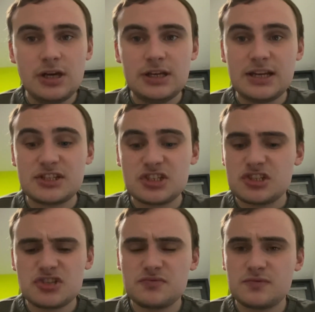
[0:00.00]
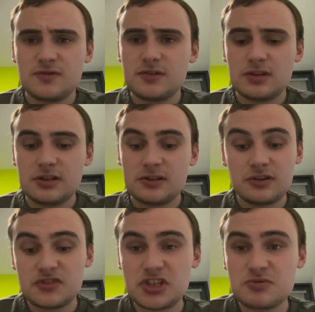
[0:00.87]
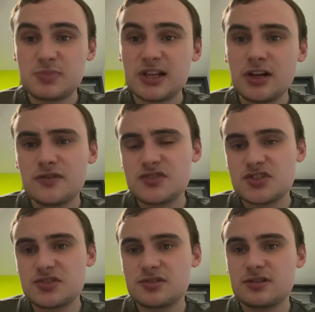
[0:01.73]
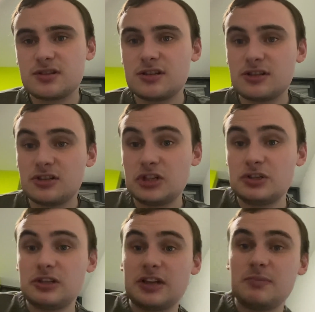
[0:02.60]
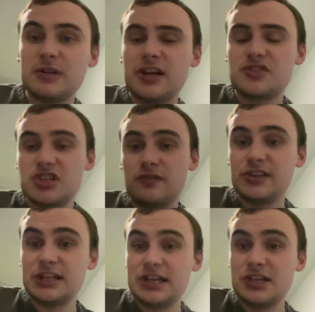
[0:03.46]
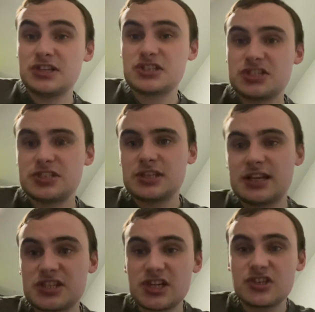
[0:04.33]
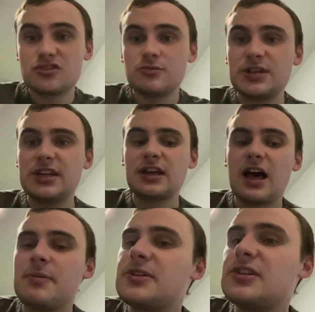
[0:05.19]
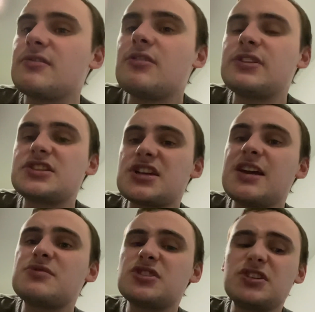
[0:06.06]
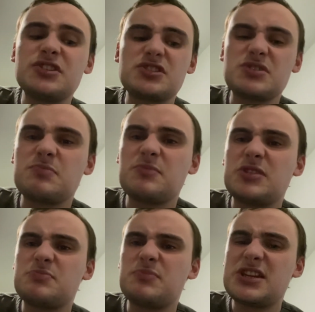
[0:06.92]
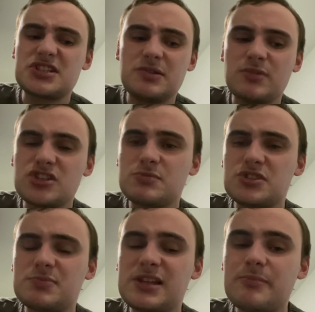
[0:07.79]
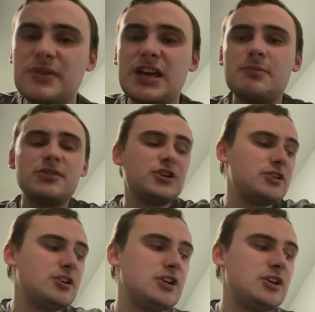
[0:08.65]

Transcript: there's just, and obviously there's playoffs, playoffs in other leagues, etc. will be happening around that time. So it's basically impossible to plan May, but